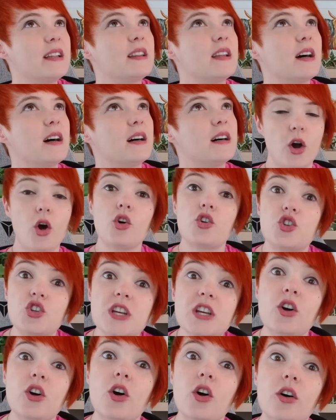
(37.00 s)

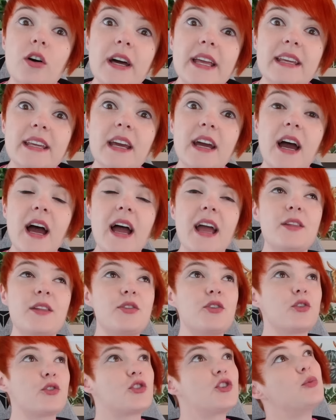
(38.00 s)
I
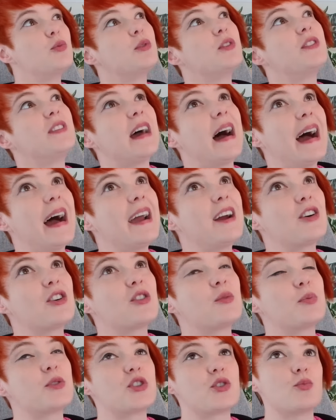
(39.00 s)
thought she was
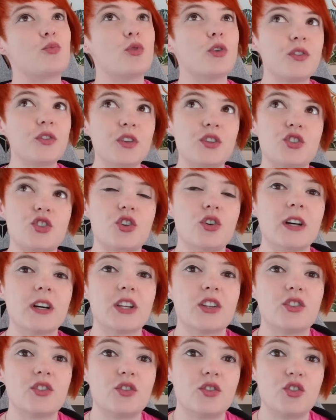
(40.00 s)
tired, but she wasn't. She got
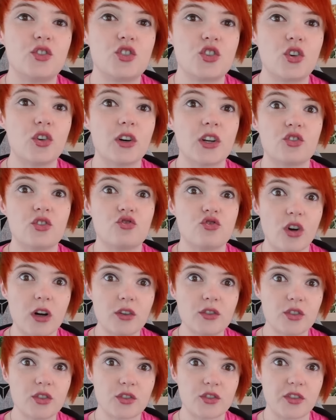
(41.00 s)

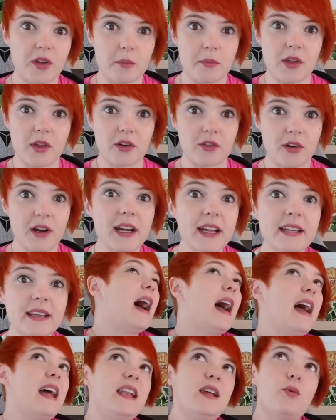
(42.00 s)
drugged or something, right?
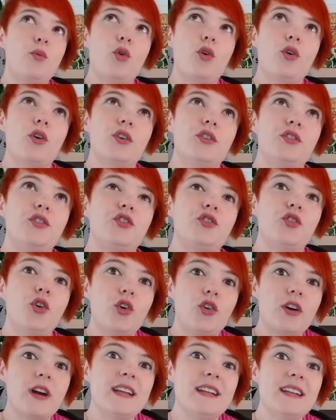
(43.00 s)
And it was
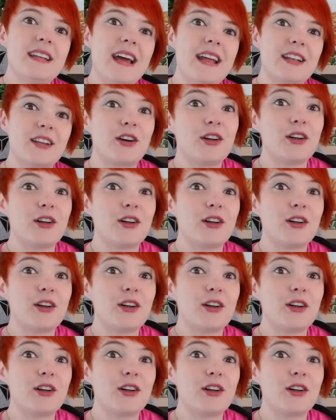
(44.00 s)
Soren and